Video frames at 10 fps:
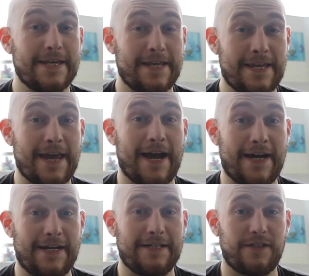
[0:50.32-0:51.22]

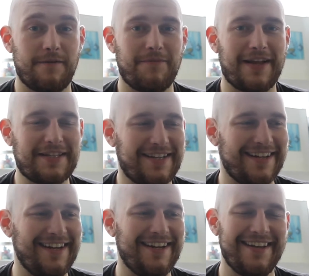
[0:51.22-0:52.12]
Yeah,
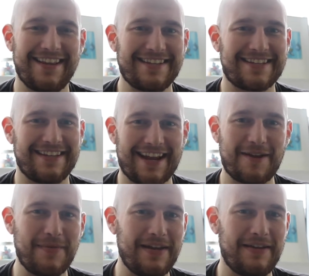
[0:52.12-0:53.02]
that
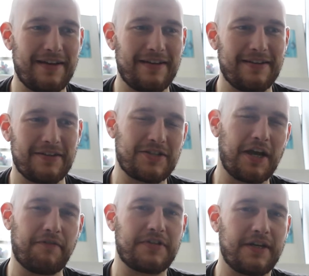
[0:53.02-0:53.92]
can be
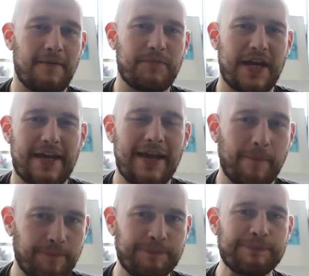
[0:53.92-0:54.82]
tough to take
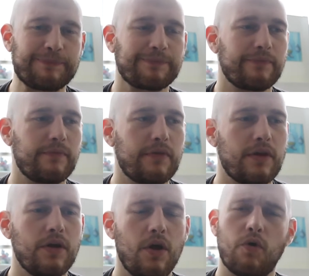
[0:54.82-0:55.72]
in.
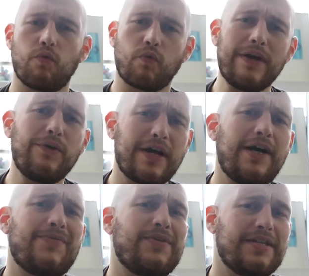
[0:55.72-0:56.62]
Real
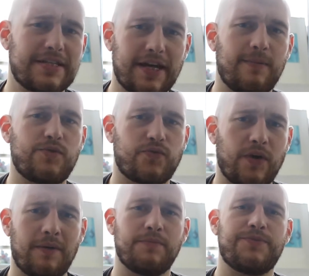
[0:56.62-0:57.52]
confidence comes
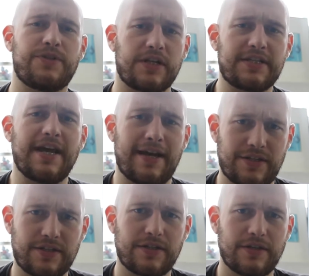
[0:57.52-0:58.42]
from
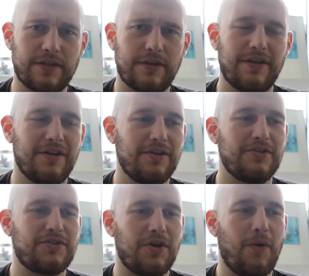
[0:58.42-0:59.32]
success.
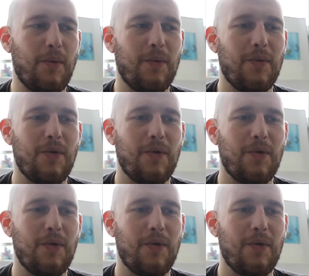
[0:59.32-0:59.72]
So